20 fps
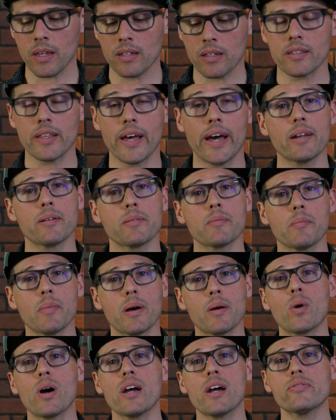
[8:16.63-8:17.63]
that my
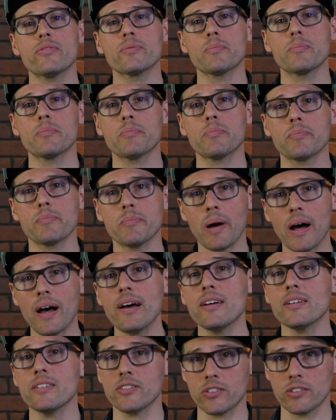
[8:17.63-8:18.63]
wife
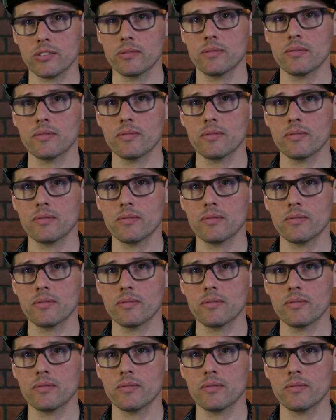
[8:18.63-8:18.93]
buys